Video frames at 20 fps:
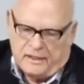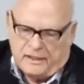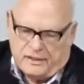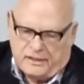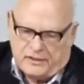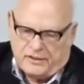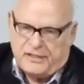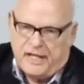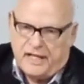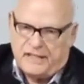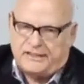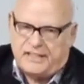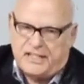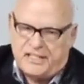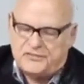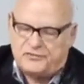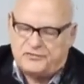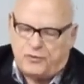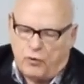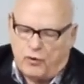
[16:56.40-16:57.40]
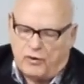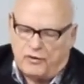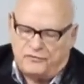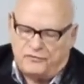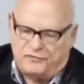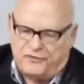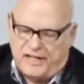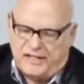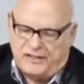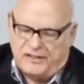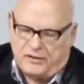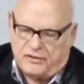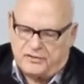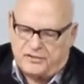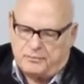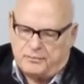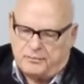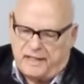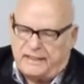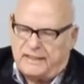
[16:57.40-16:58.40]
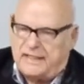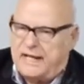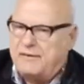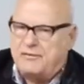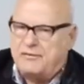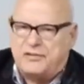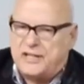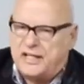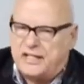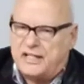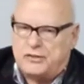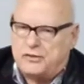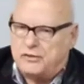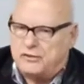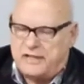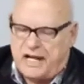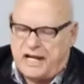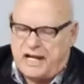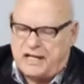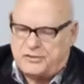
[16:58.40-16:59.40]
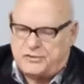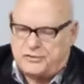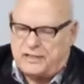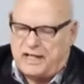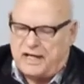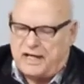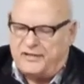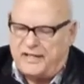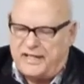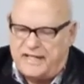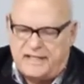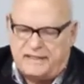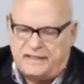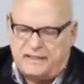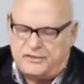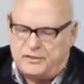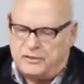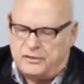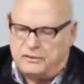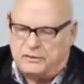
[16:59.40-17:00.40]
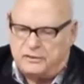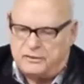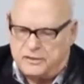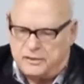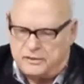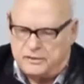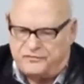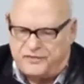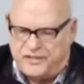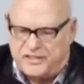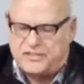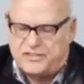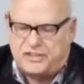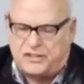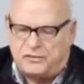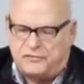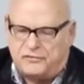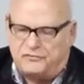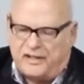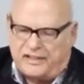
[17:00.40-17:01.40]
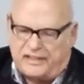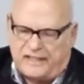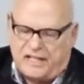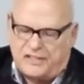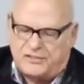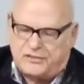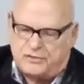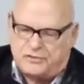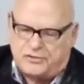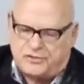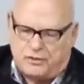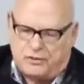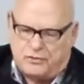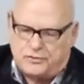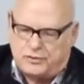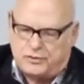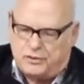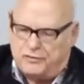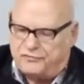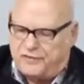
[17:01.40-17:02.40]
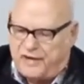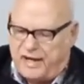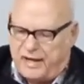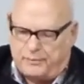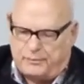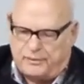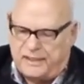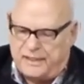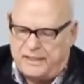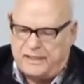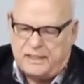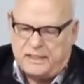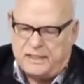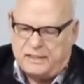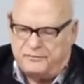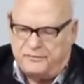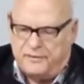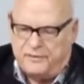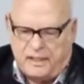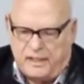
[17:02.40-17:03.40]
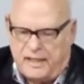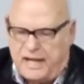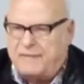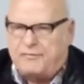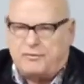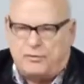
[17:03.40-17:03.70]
You take these four fingers and make it everything in your natural life, your, your physical, financial, social, family, uh, every